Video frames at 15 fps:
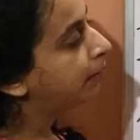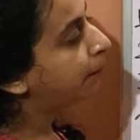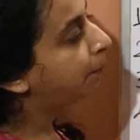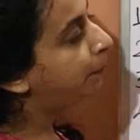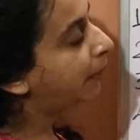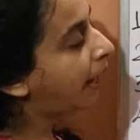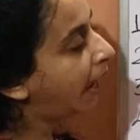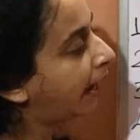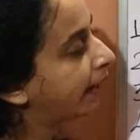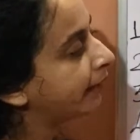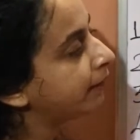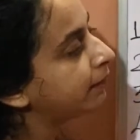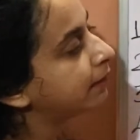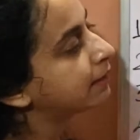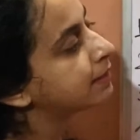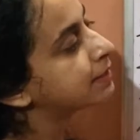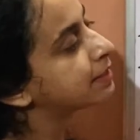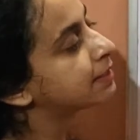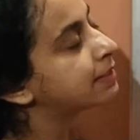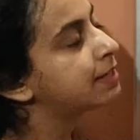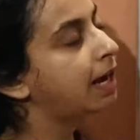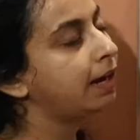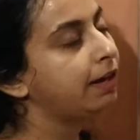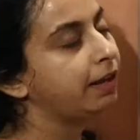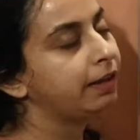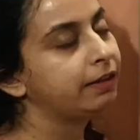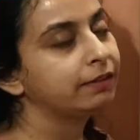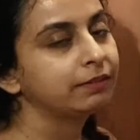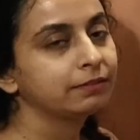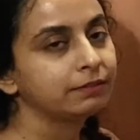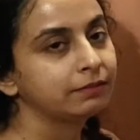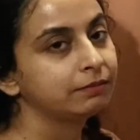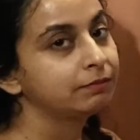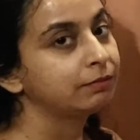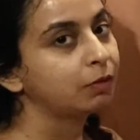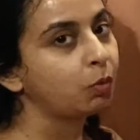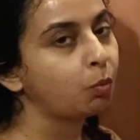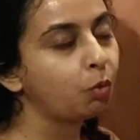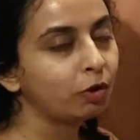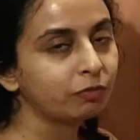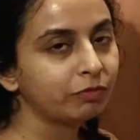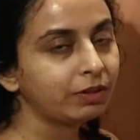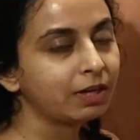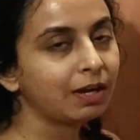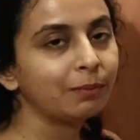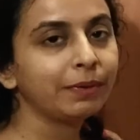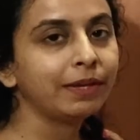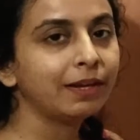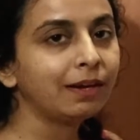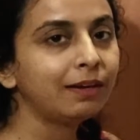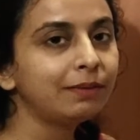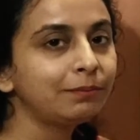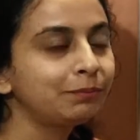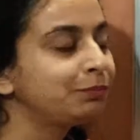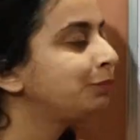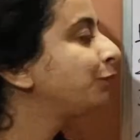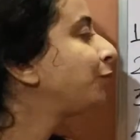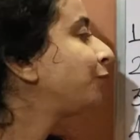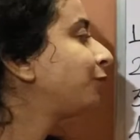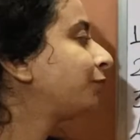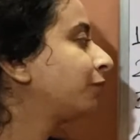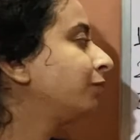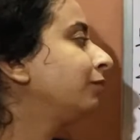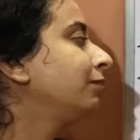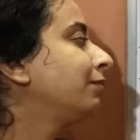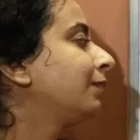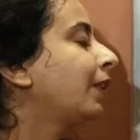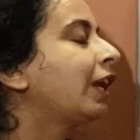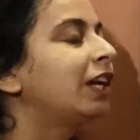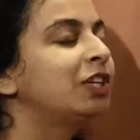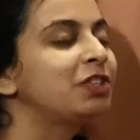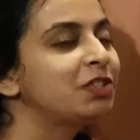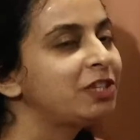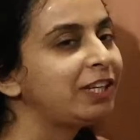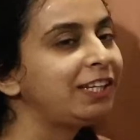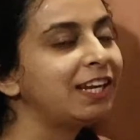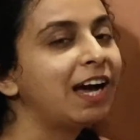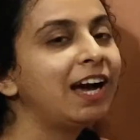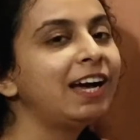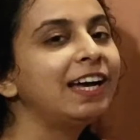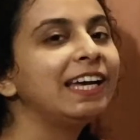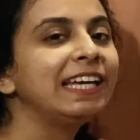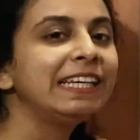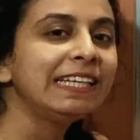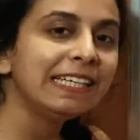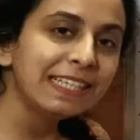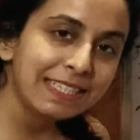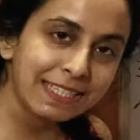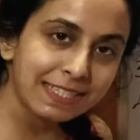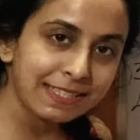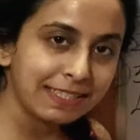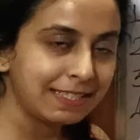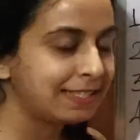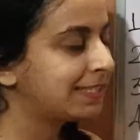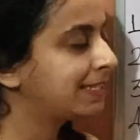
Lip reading: blank studying. What will come here? Sheena is